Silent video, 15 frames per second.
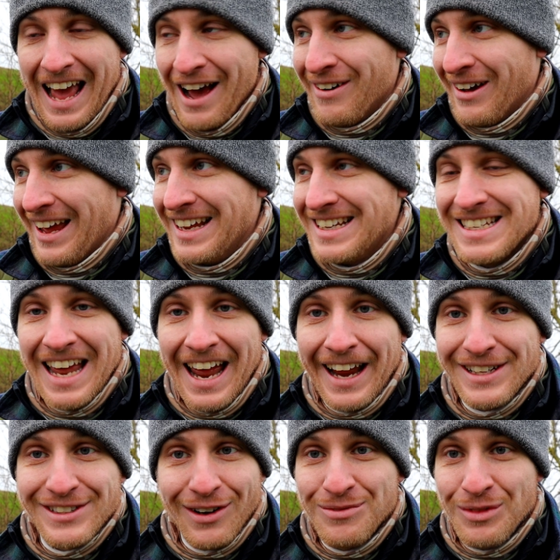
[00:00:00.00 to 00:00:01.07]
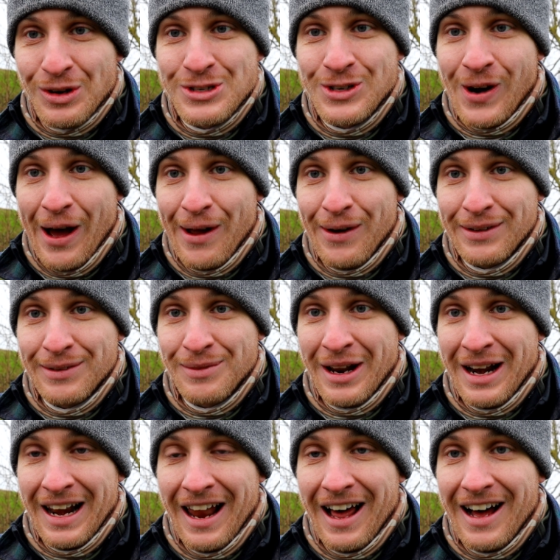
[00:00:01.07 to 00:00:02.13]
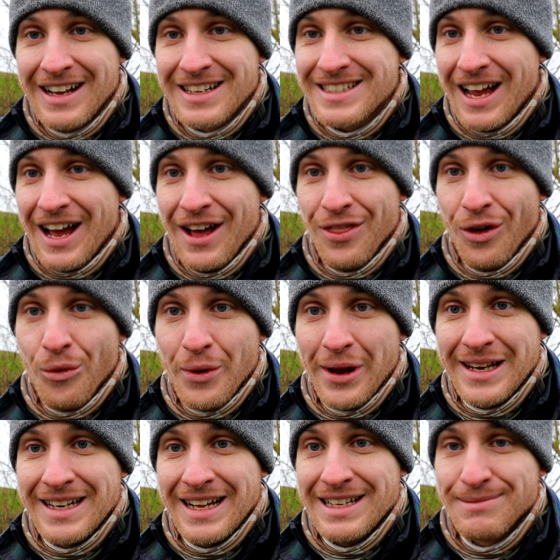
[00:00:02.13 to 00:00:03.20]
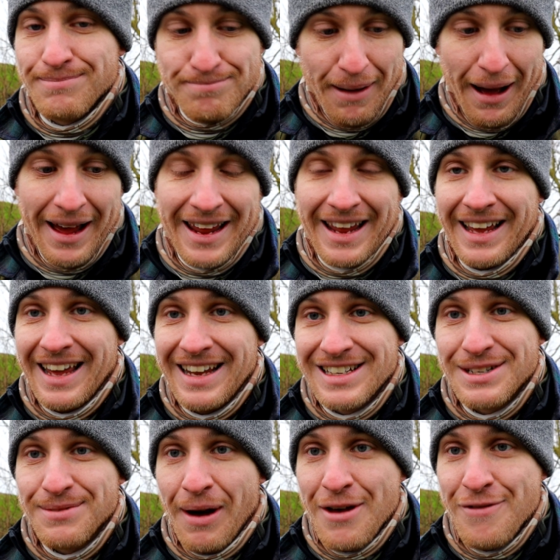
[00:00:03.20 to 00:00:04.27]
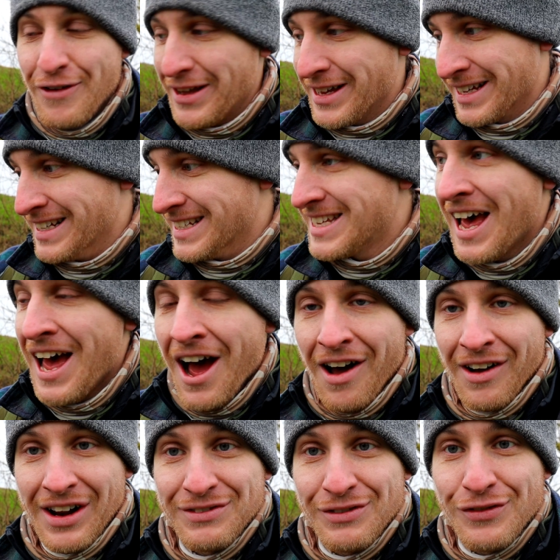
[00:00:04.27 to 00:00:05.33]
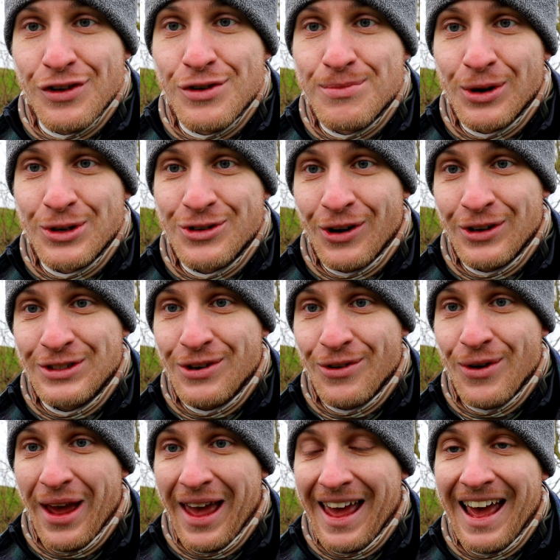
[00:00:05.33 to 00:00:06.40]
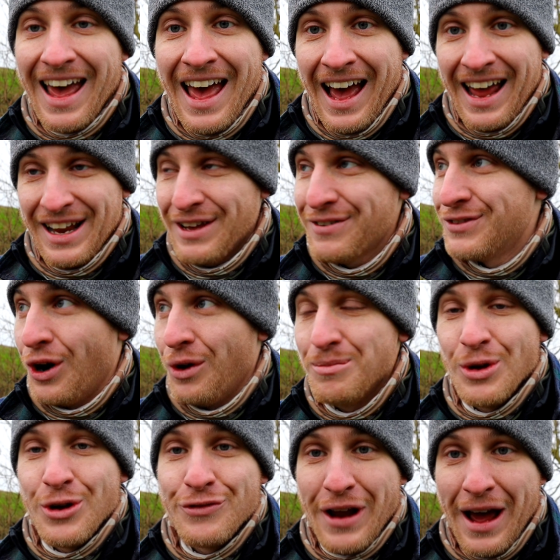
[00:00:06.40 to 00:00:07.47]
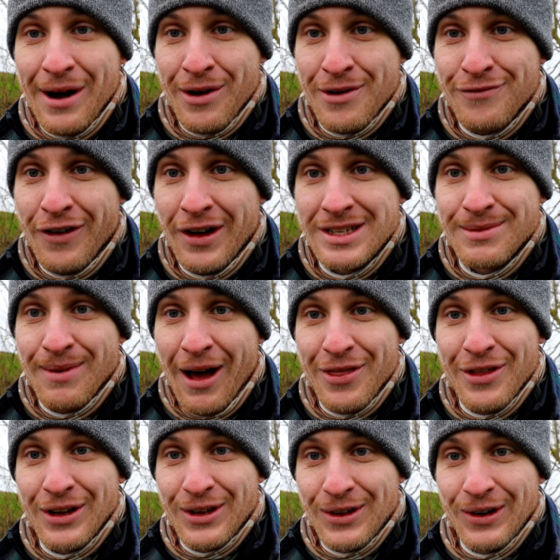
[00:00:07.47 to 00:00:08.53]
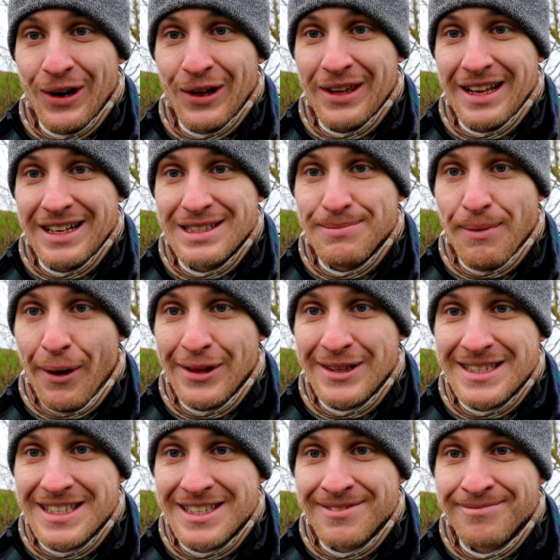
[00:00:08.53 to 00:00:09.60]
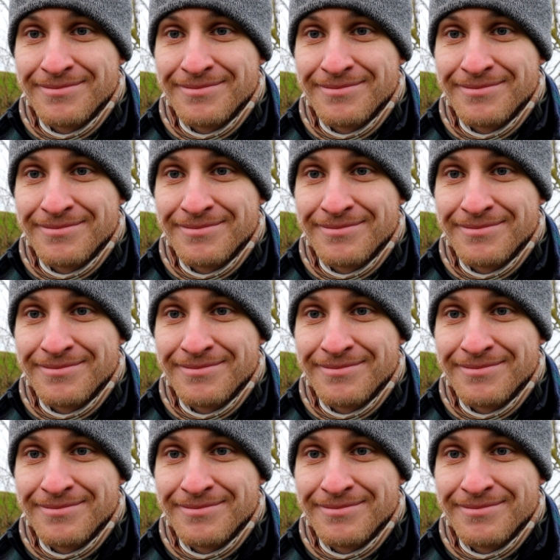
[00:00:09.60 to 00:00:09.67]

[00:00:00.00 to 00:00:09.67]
out here today, so I'm not sure how long I'm going to last. The wind is biting into my fingers. I'm going to have a few more trots through here, and if not, move down and find some other good looking spots.